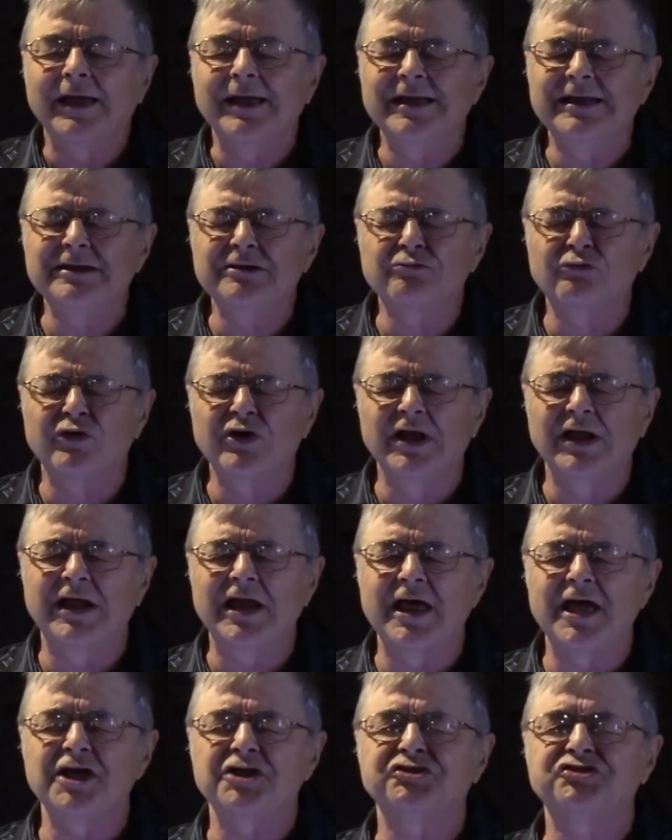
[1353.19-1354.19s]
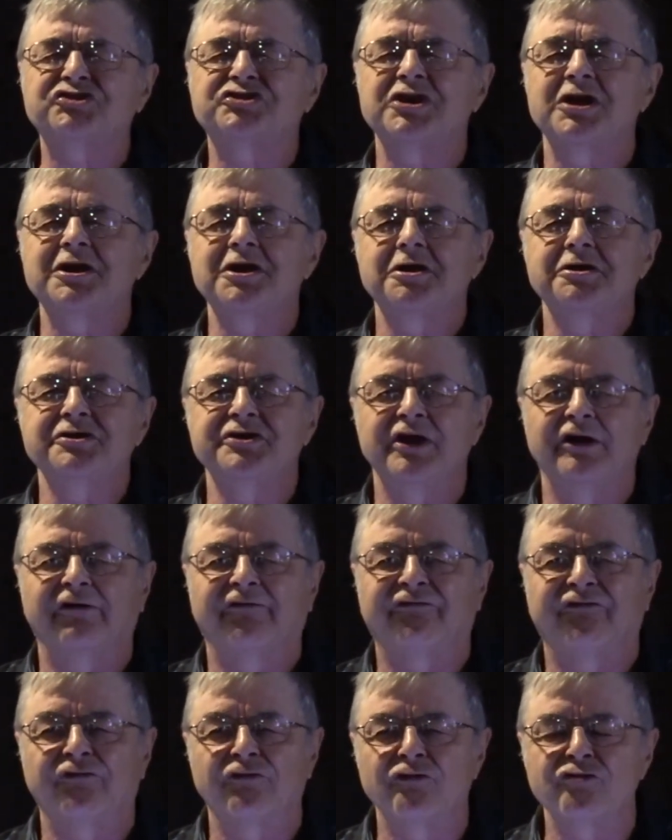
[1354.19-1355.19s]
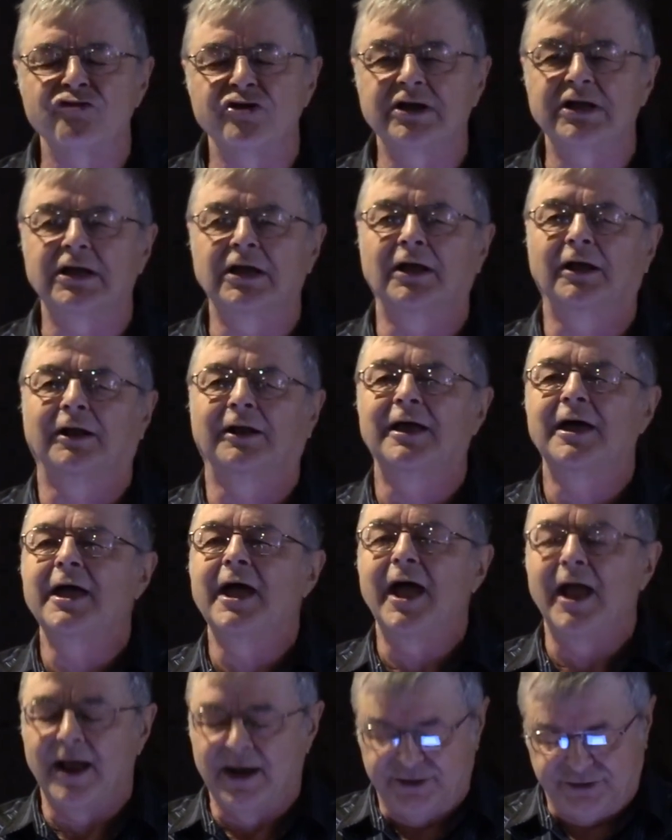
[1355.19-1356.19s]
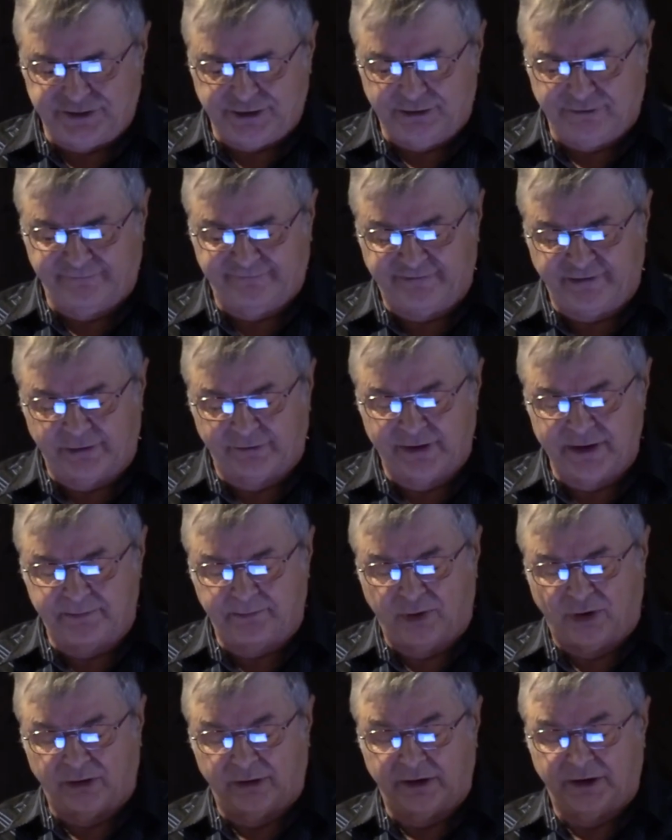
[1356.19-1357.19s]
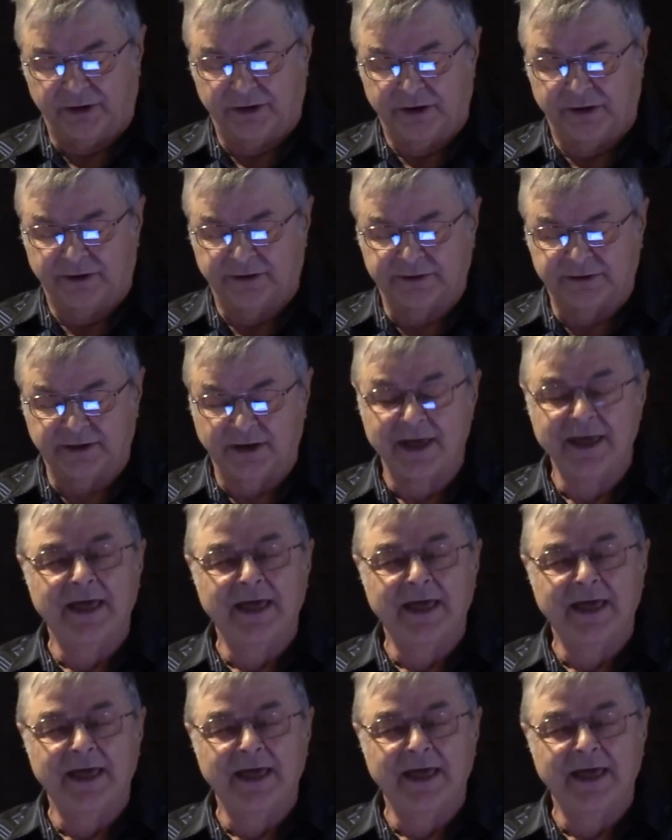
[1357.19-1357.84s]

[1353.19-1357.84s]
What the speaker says: in religion, they're for real and they're very important.